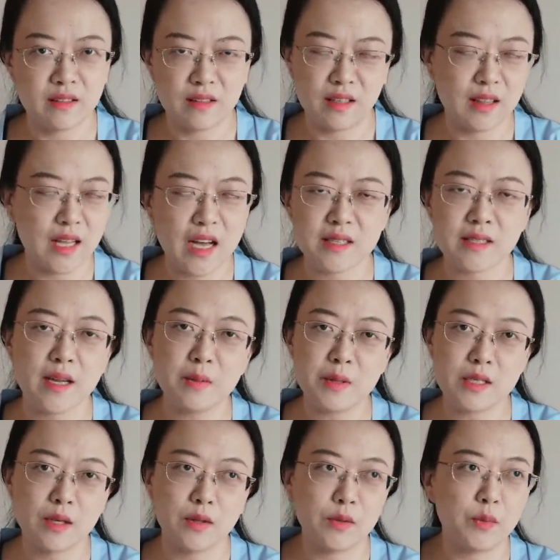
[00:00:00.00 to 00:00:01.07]
The last
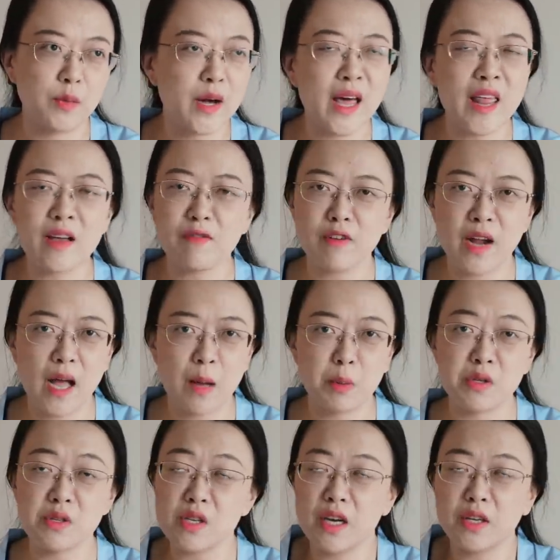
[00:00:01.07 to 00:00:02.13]
episode, whatever
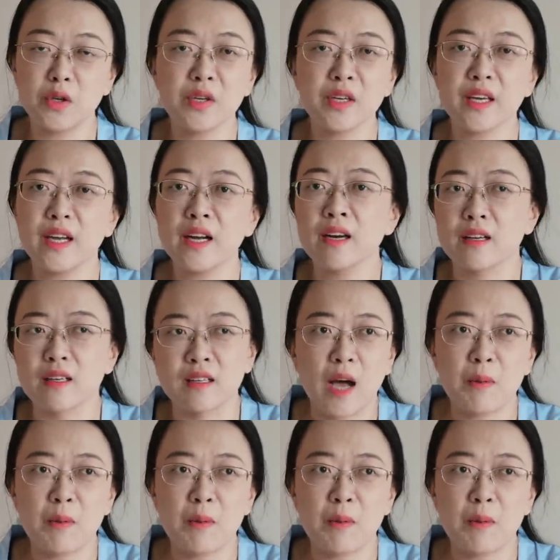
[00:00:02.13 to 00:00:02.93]
happens, I don't care.